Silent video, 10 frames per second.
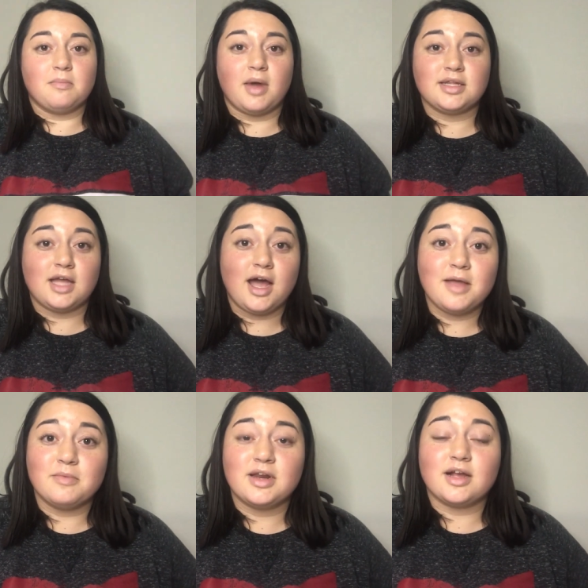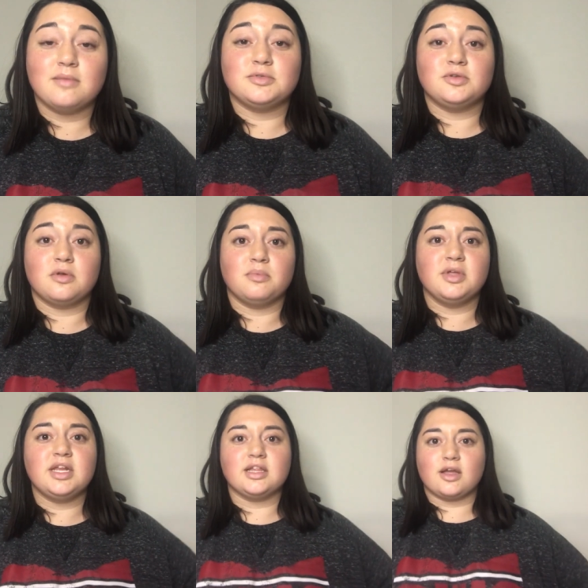my time when it comes to
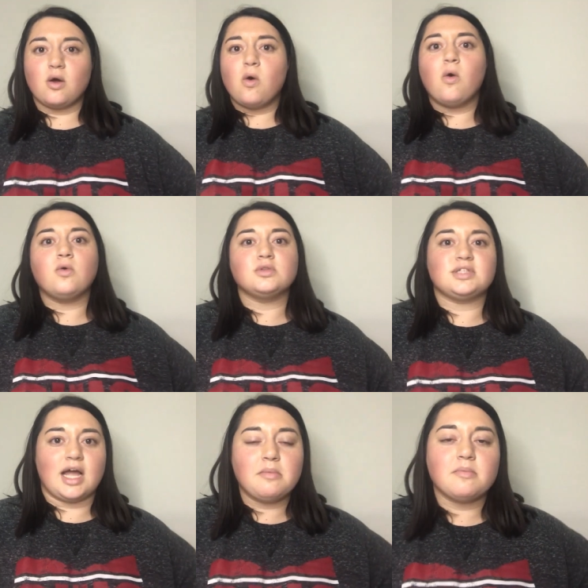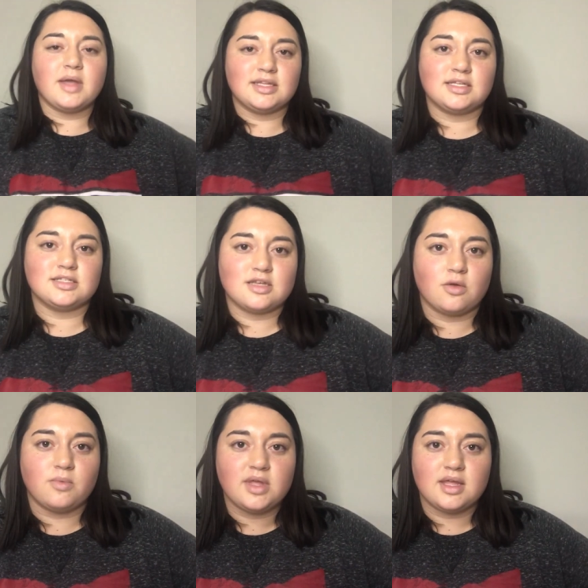completing like whole diamond paintings in a
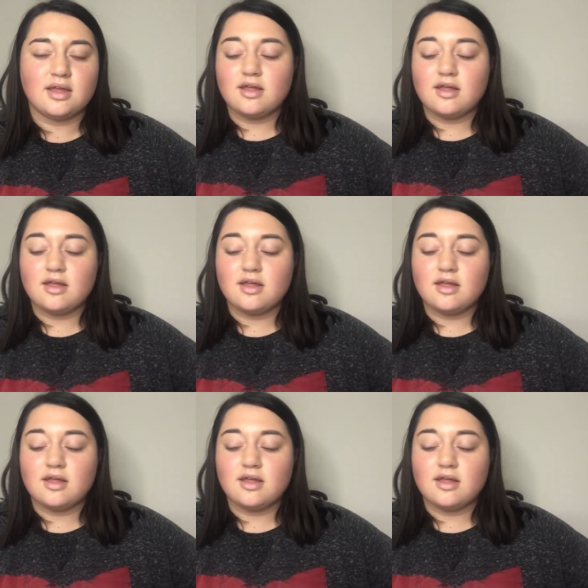week